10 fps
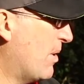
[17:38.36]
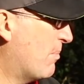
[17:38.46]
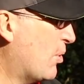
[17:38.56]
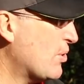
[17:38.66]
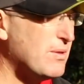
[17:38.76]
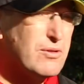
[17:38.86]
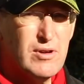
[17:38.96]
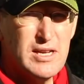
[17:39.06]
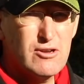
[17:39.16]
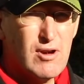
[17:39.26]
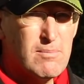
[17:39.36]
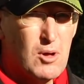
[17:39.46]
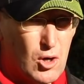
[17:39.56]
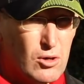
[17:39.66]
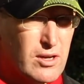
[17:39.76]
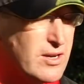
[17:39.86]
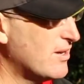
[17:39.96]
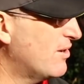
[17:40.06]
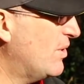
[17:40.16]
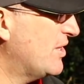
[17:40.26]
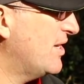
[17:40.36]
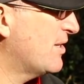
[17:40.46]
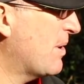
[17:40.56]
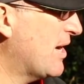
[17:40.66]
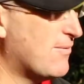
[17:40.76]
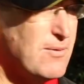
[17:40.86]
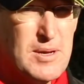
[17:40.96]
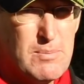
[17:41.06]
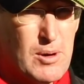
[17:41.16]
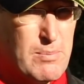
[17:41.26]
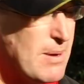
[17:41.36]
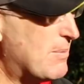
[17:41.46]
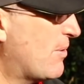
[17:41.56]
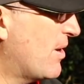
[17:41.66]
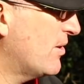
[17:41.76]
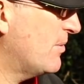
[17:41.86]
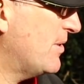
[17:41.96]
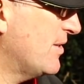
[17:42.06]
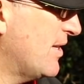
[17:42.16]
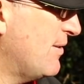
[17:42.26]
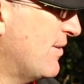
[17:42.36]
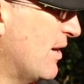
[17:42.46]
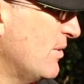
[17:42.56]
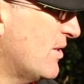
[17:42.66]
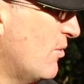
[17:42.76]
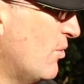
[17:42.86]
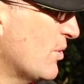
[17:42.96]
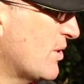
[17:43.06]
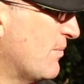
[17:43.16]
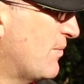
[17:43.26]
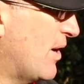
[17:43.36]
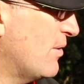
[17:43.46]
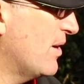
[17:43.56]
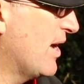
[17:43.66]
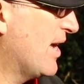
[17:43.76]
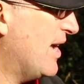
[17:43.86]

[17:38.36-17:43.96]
0.3 gram hook, which is made for me by Pablo RWC floats. Awesome float.